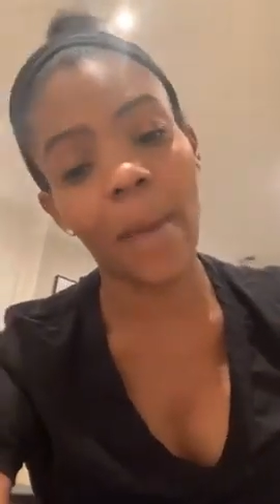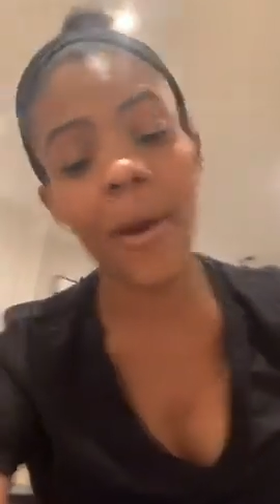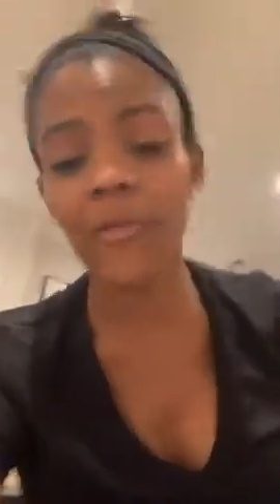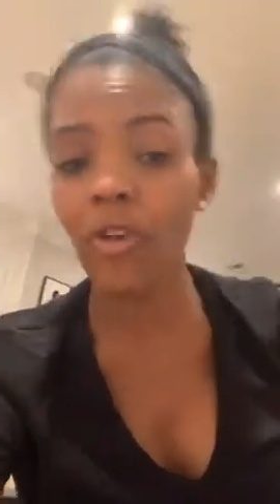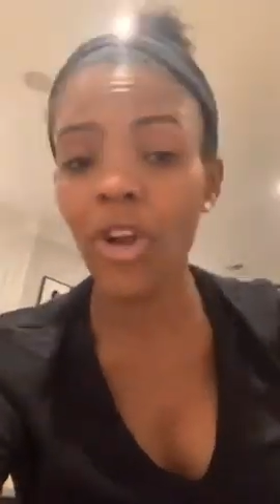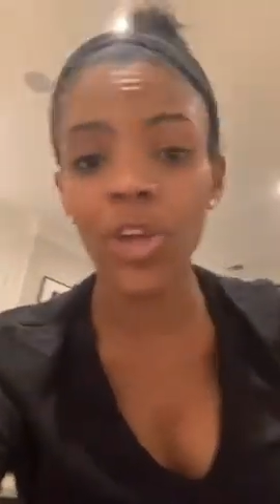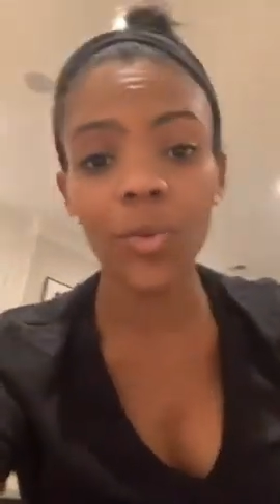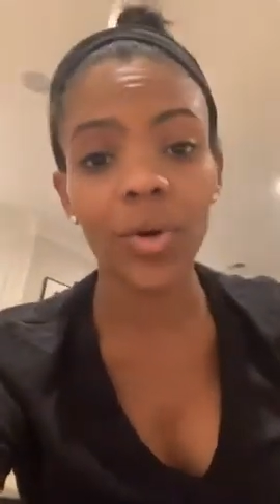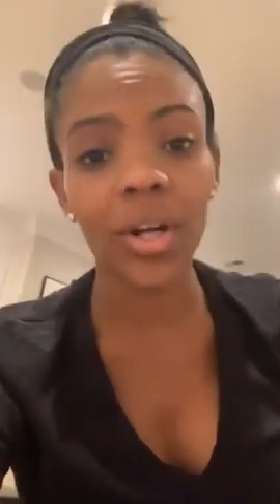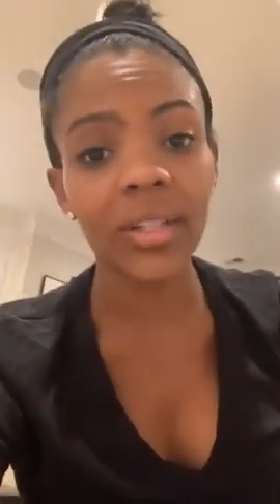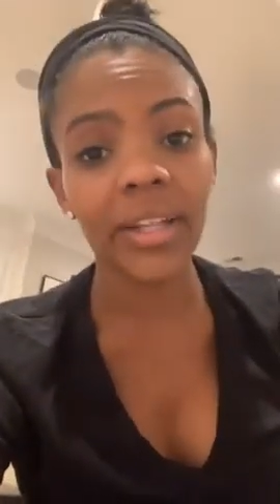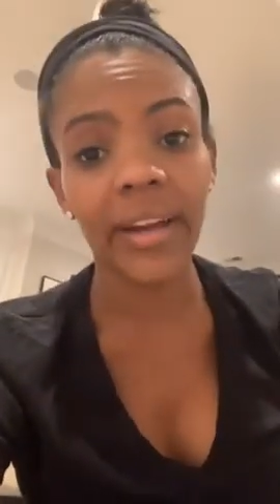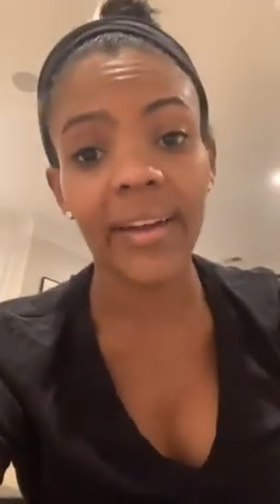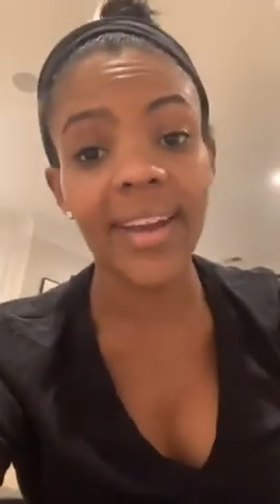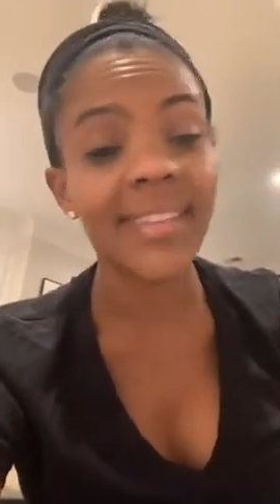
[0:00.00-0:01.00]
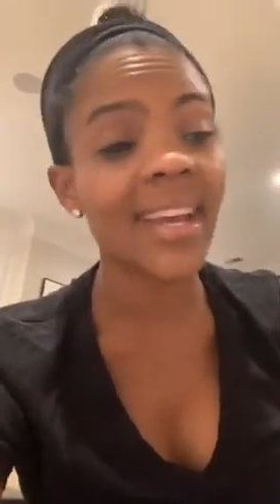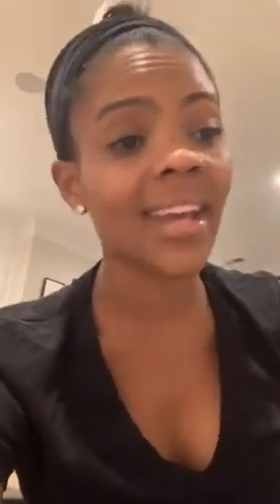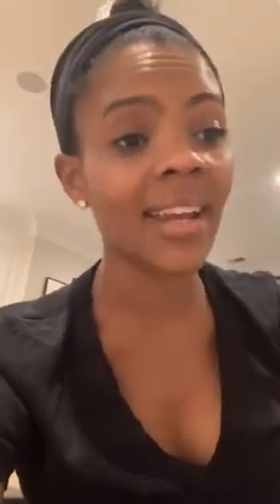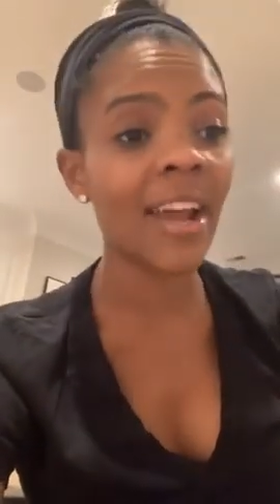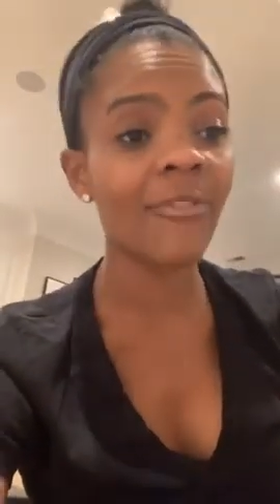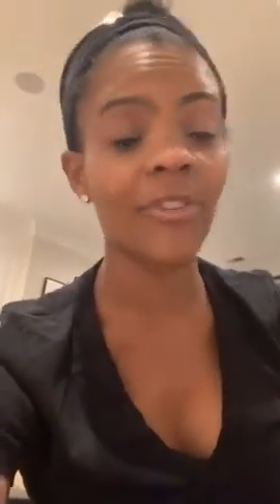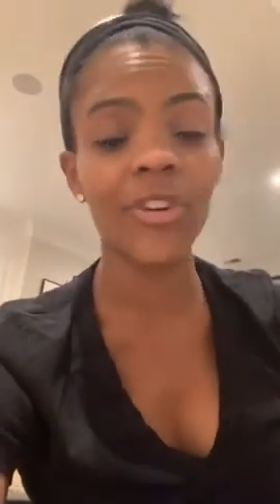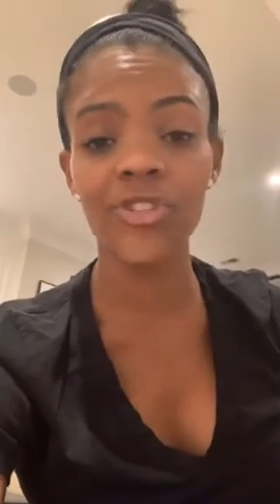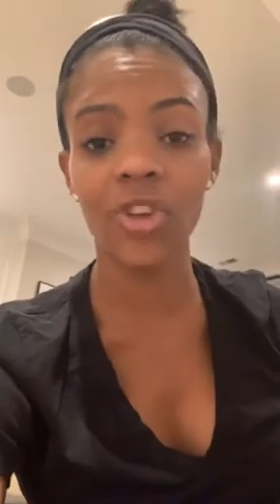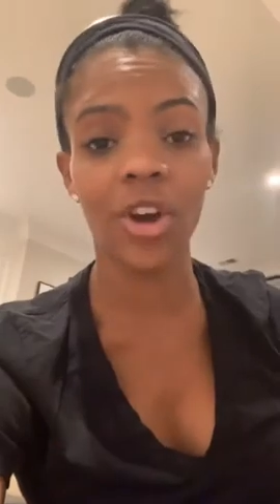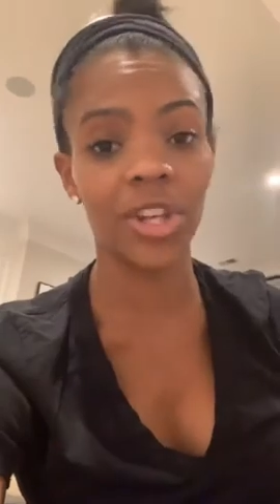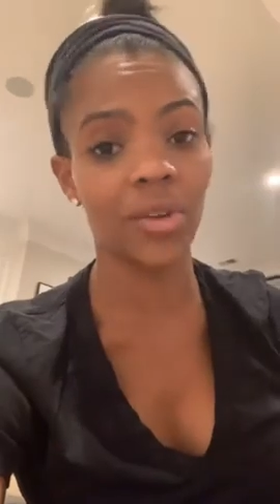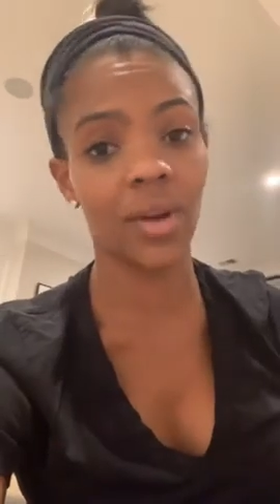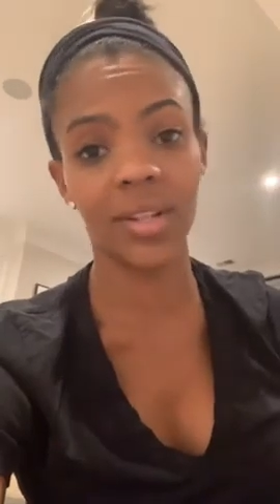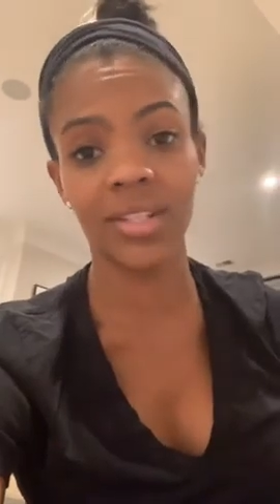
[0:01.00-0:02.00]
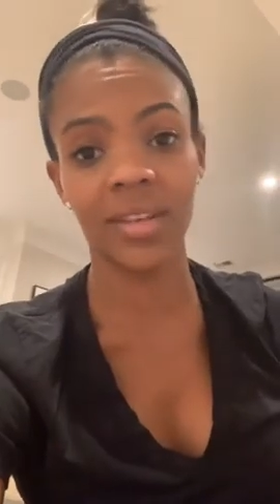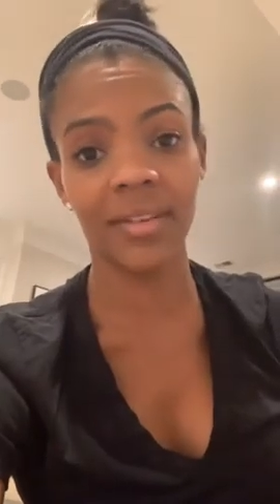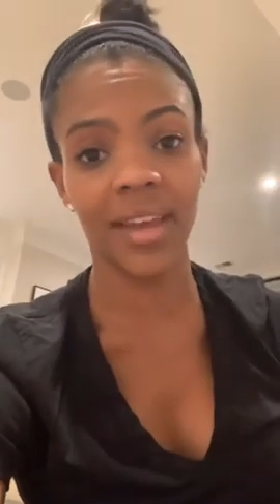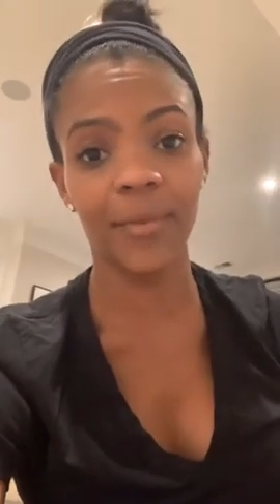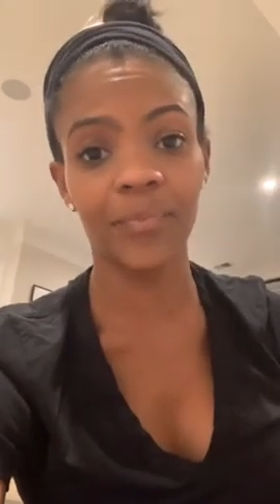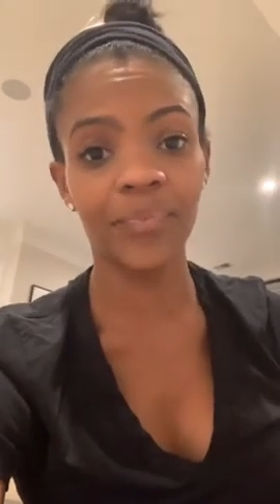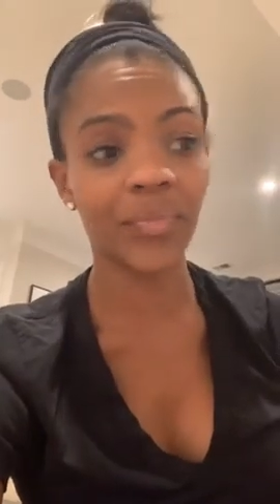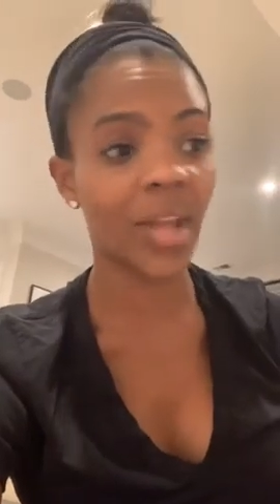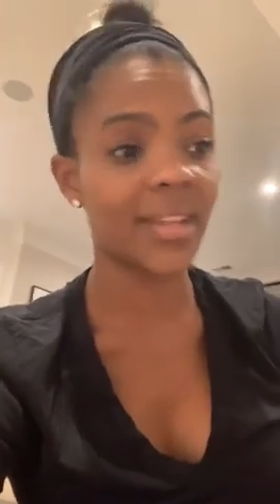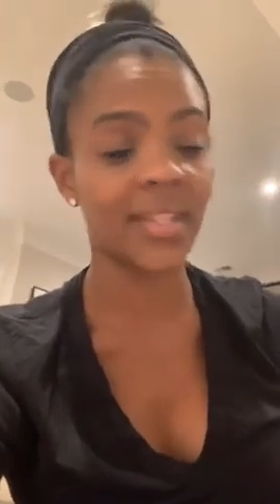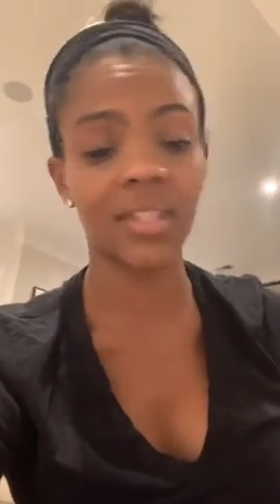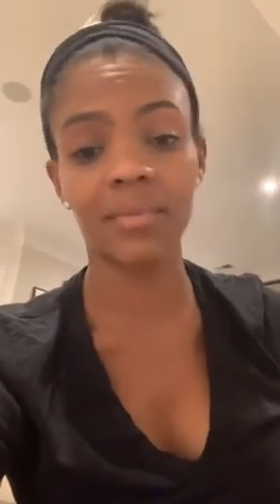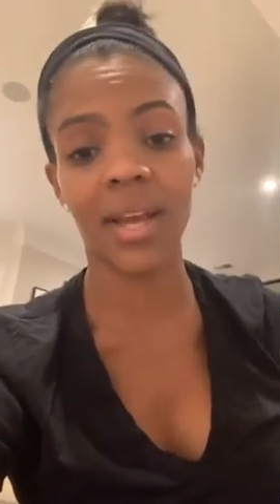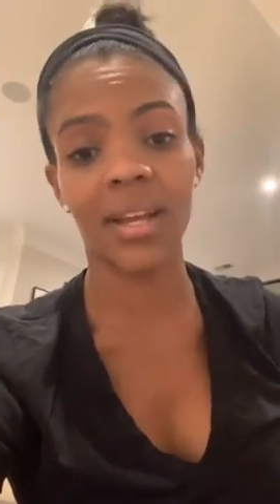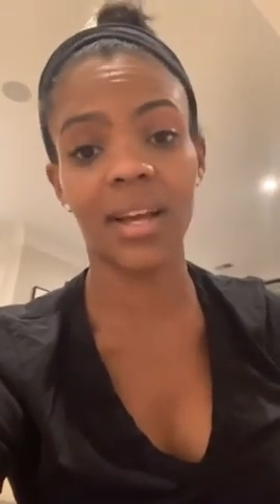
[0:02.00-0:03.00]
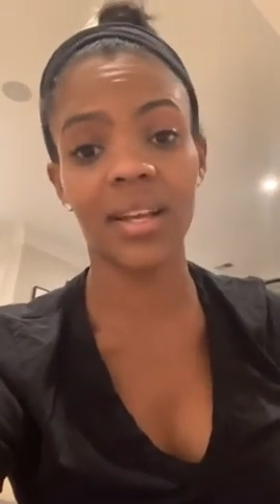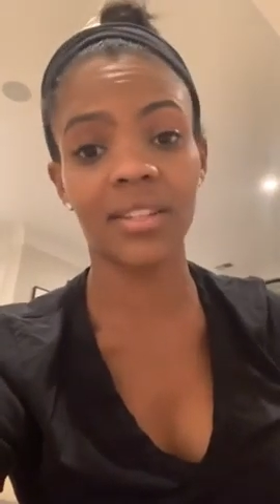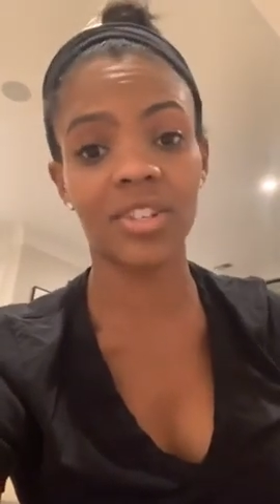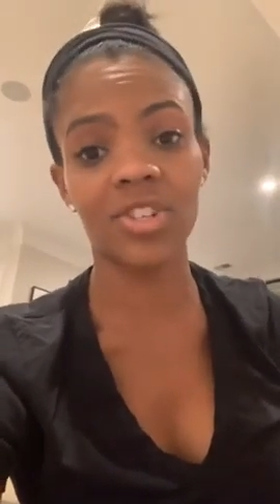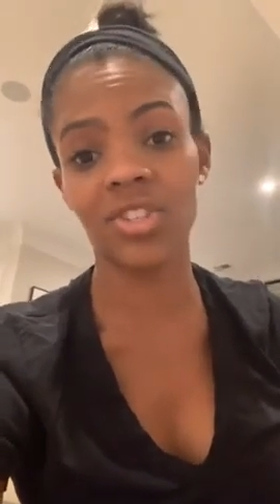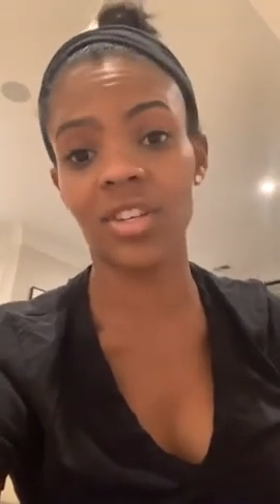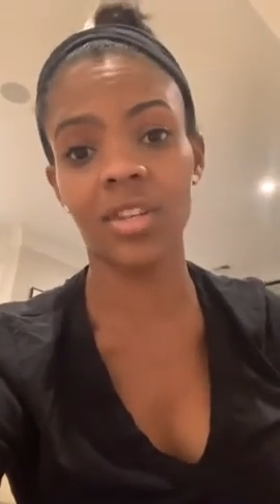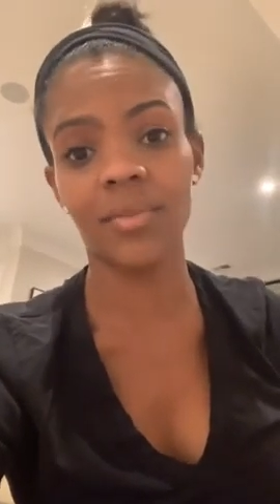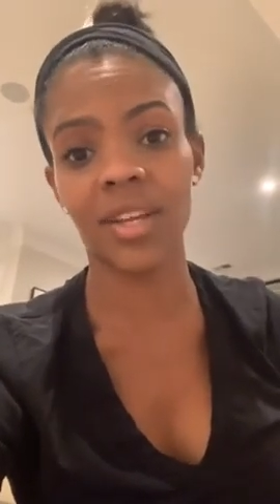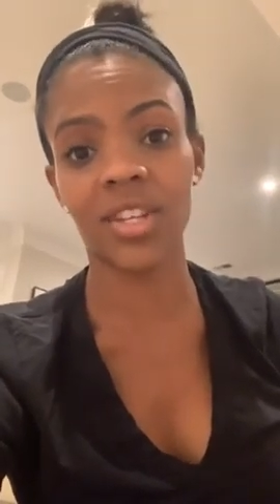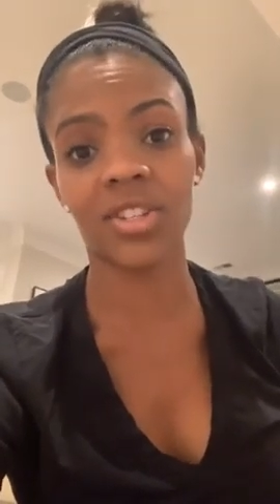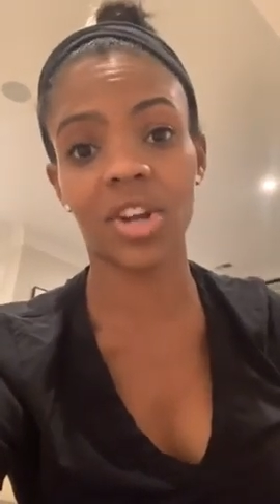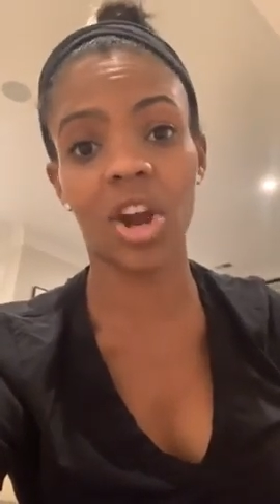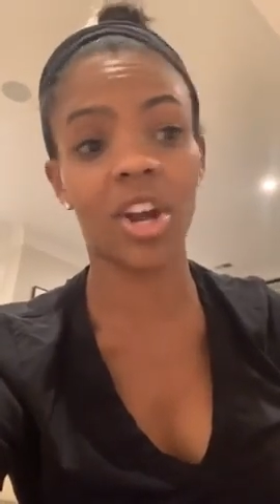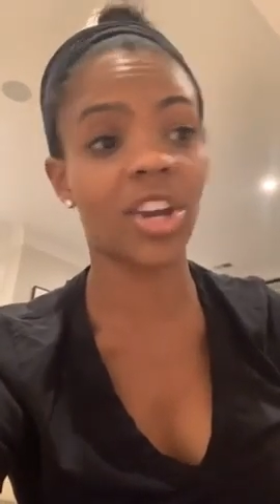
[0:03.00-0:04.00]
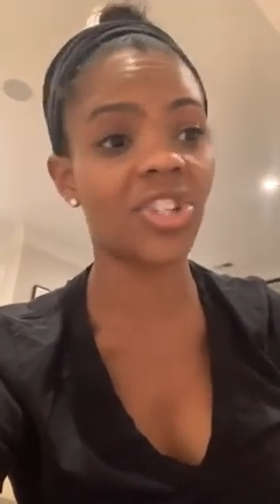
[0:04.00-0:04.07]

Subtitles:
I thought you were hilarious. Second I first saw you on TV, I said to my cousin, she's going to be a star.